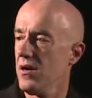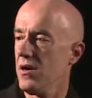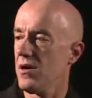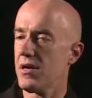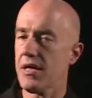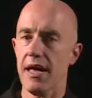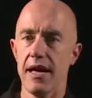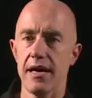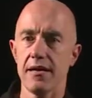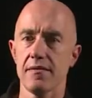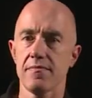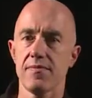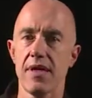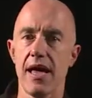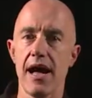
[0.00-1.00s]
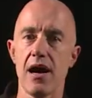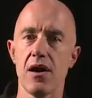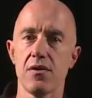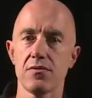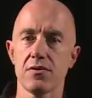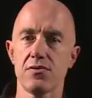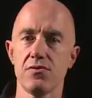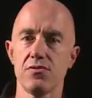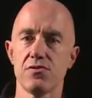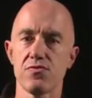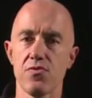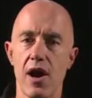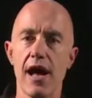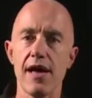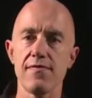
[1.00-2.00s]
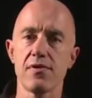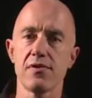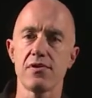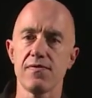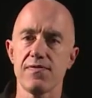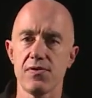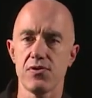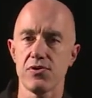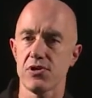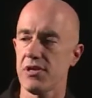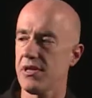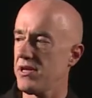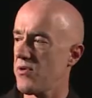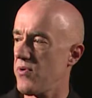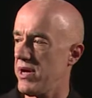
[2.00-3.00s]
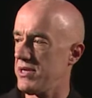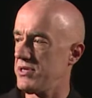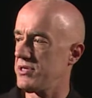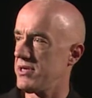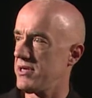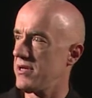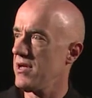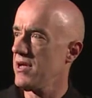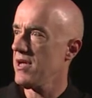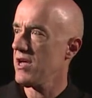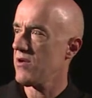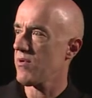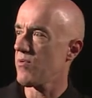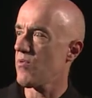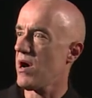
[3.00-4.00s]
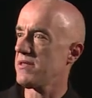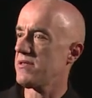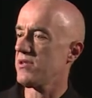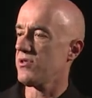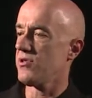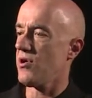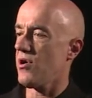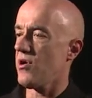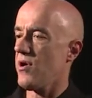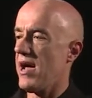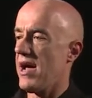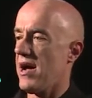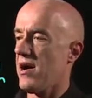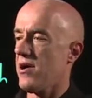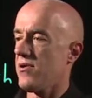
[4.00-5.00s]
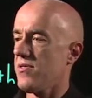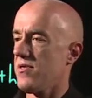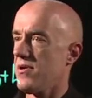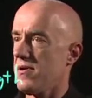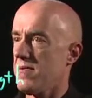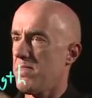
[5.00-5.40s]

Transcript: Okay, now to derive the diffusion equation, we want to know how the